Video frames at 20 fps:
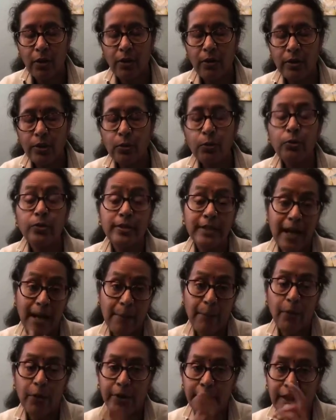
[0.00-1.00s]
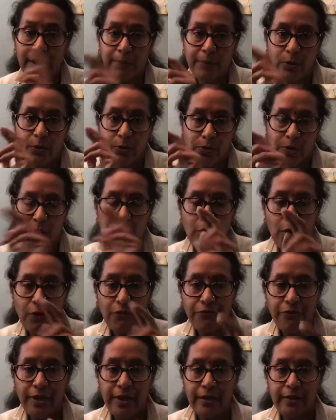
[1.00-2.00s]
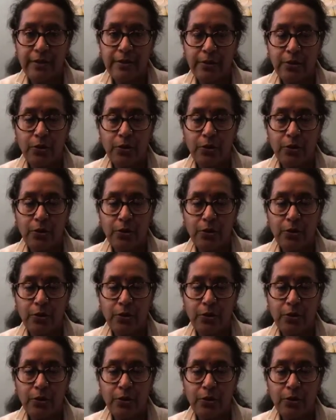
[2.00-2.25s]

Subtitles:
you could tap on them using your fingers.